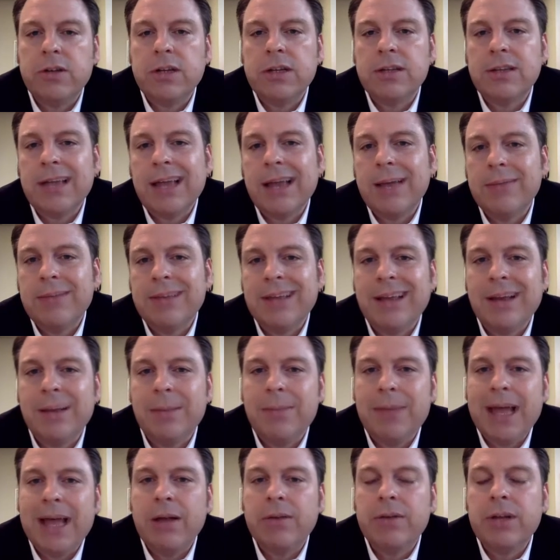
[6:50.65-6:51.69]
You can times that
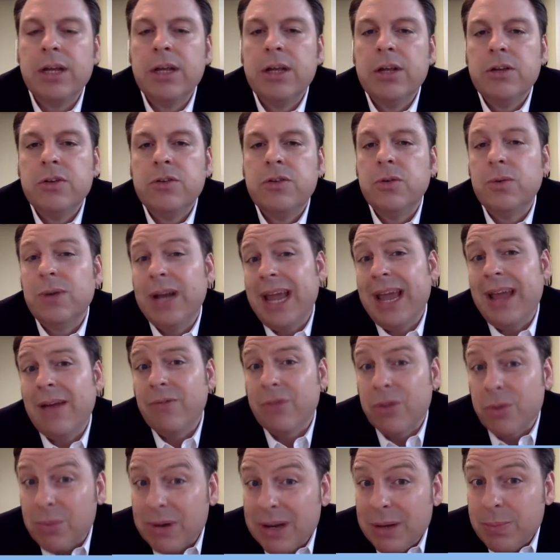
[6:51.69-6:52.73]
about
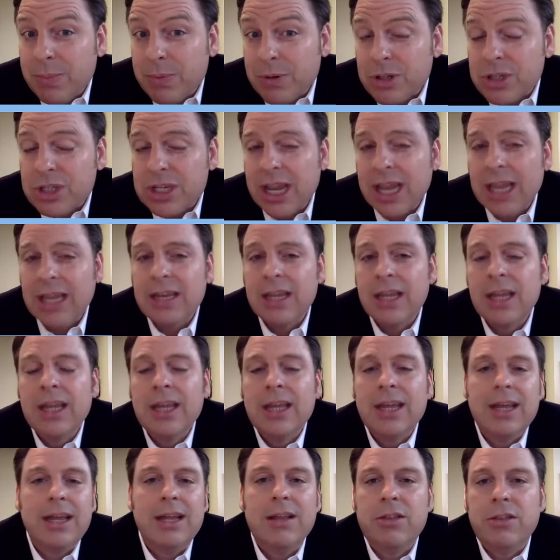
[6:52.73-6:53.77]
2.5%,
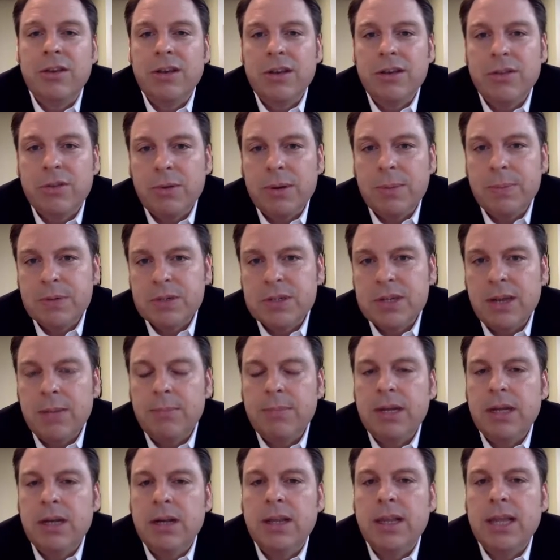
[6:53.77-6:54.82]
3%,
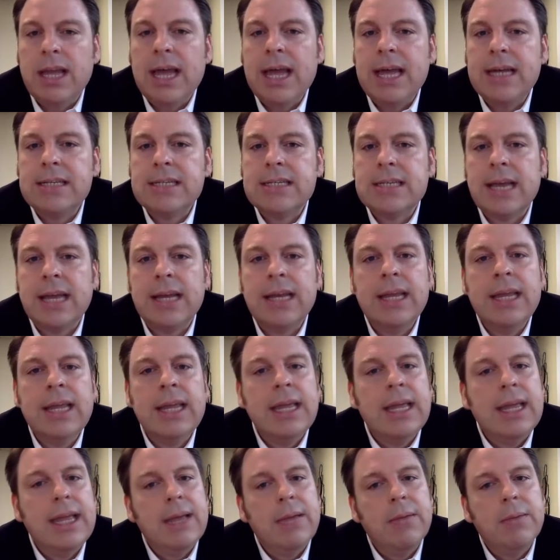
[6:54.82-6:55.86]
3% being on the high side.
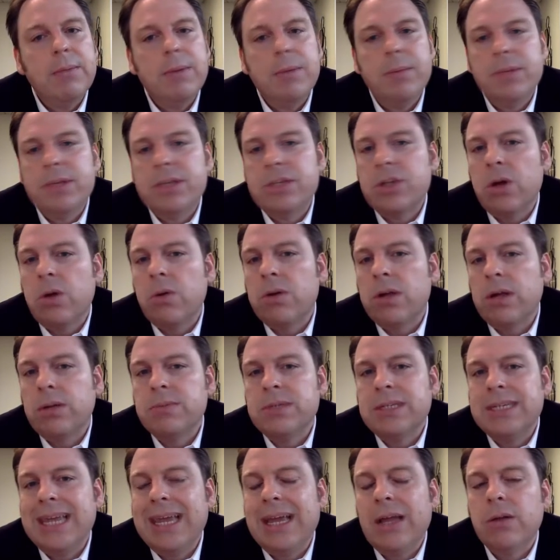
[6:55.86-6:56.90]
And remember, this all
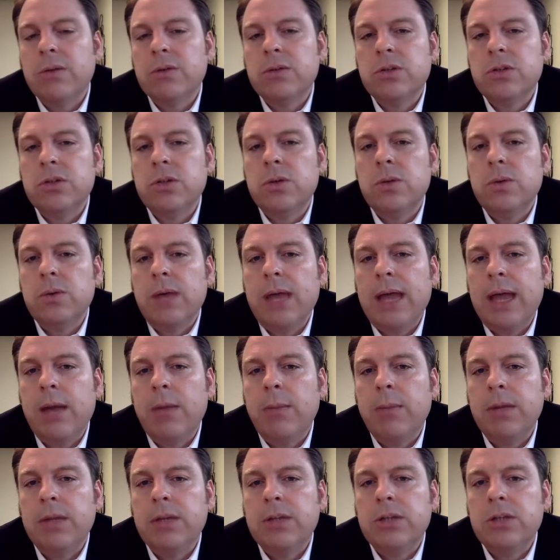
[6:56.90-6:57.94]
comes down to
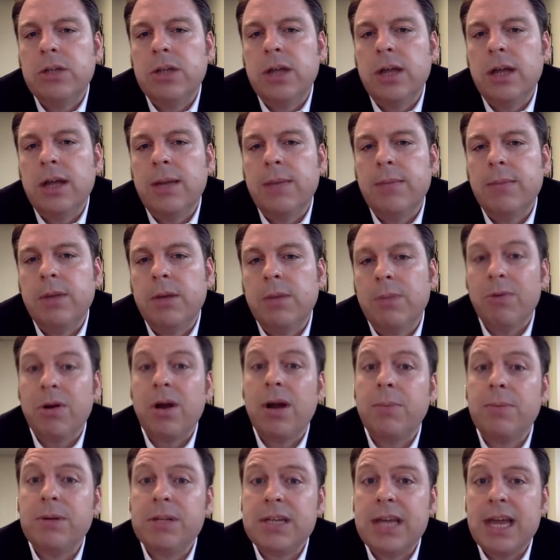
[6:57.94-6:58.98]
how much your
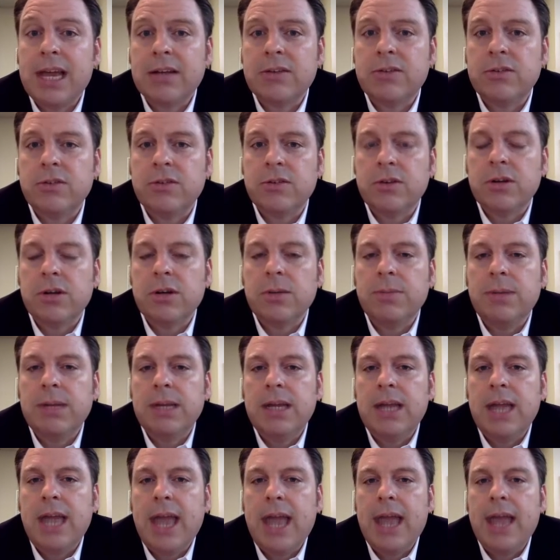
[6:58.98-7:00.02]
property taxes are going to
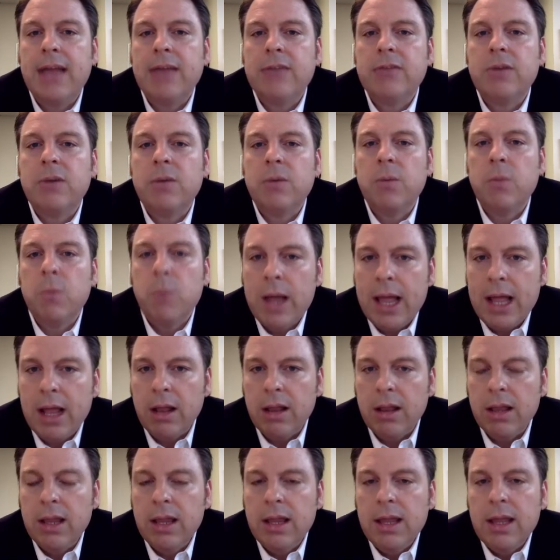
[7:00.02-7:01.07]
be as well.